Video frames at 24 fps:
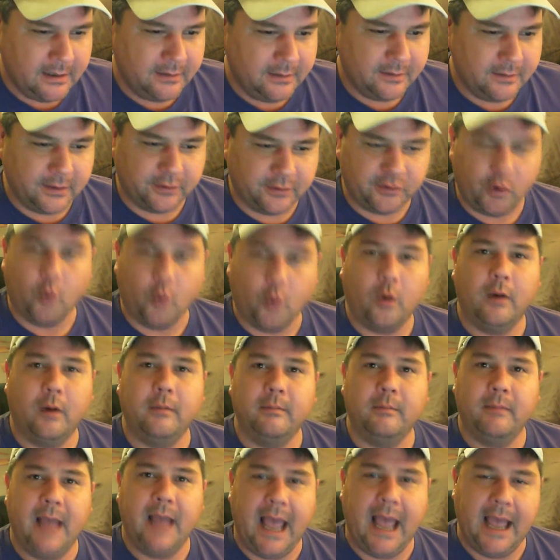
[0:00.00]
the
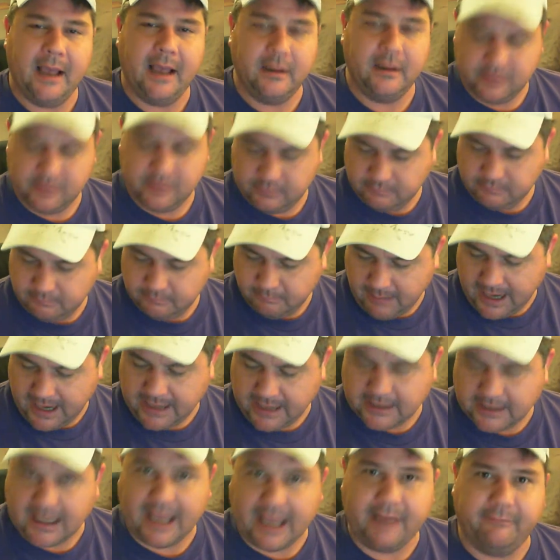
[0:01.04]
storm has
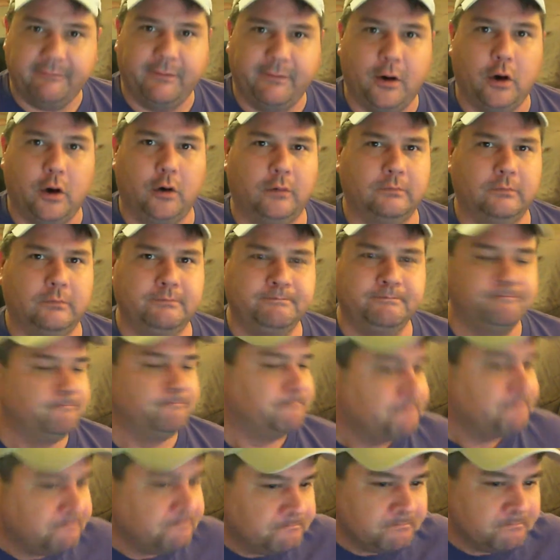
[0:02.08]
made landfall,
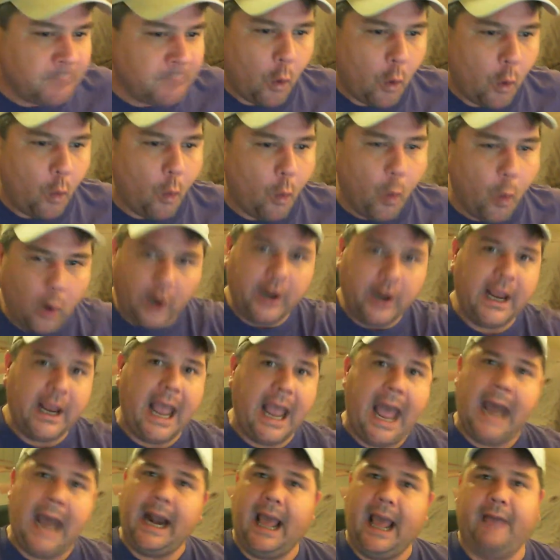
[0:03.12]
where you
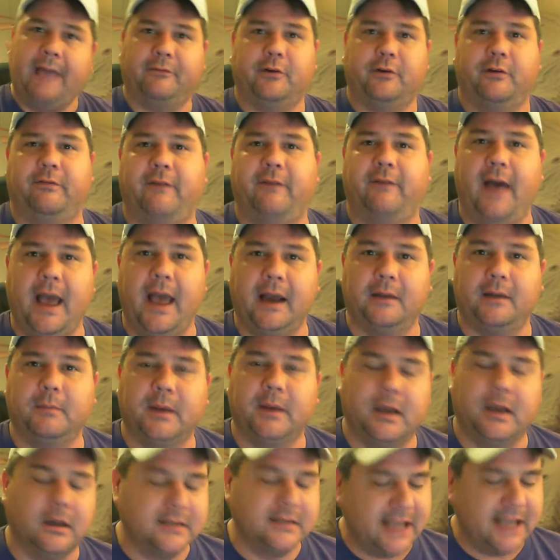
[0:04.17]
at after the fact?
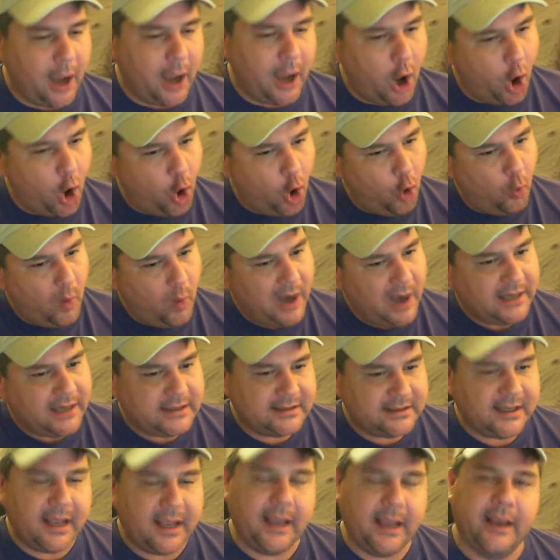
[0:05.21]
Because they always
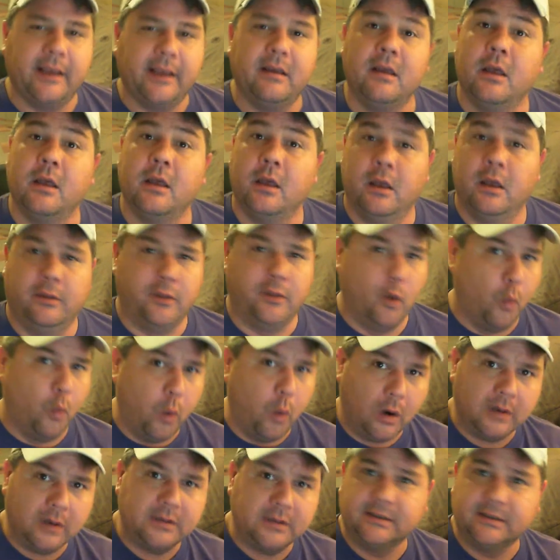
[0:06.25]
say the
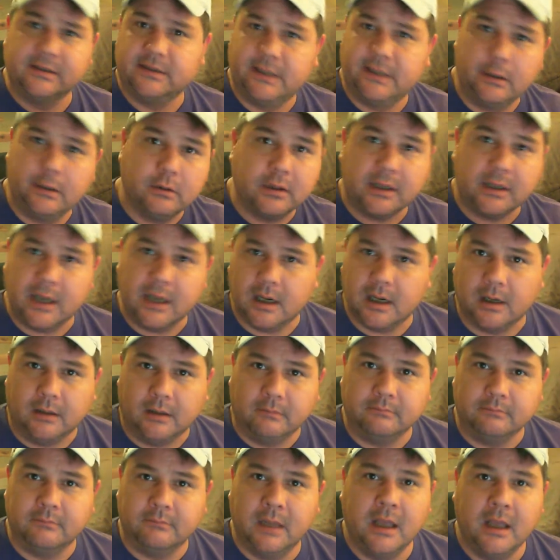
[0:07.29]
worst is still to
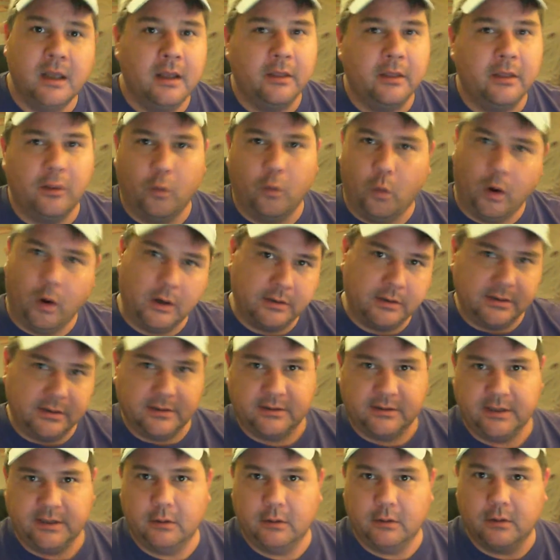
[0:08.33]
come. The worst is
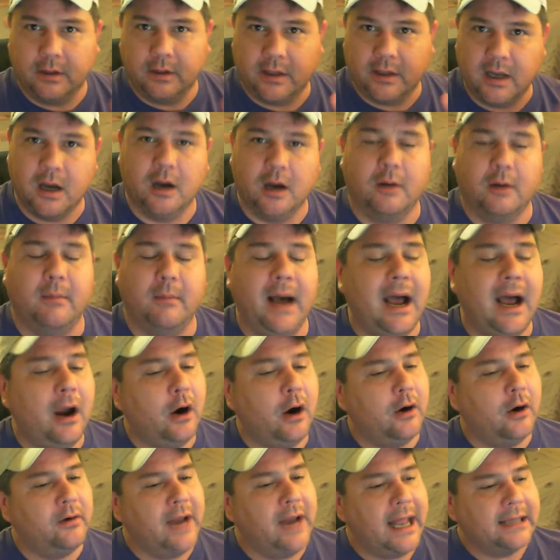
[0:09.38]
still to come. I
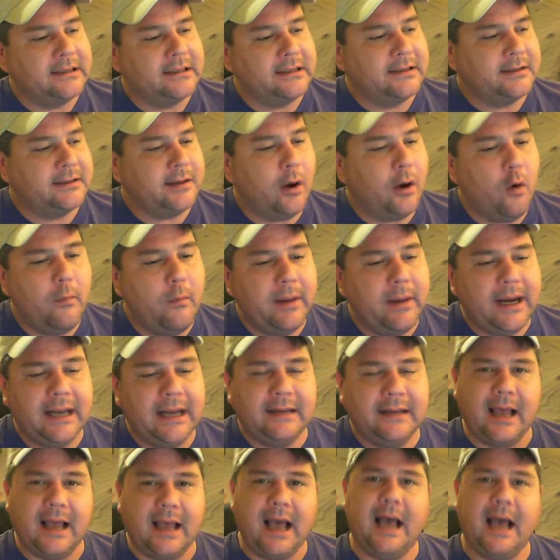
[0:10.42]
heard that so many
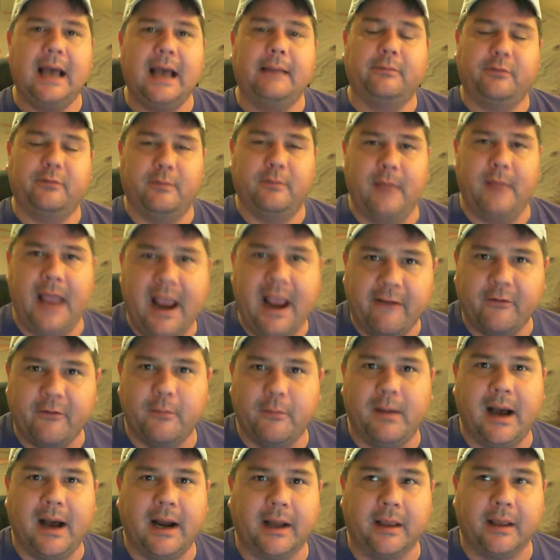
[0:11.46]
times from
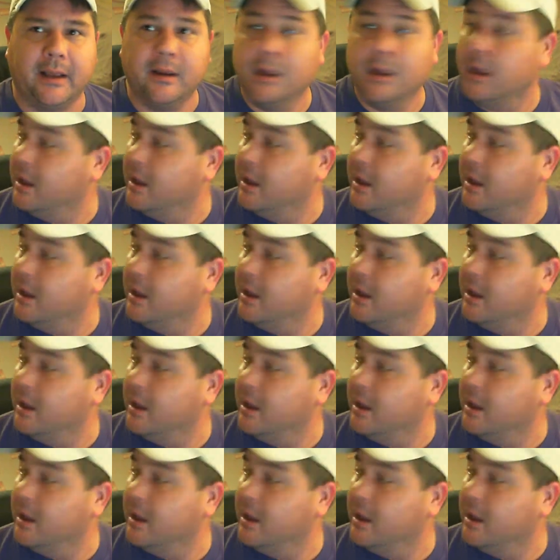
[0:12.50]
everybody.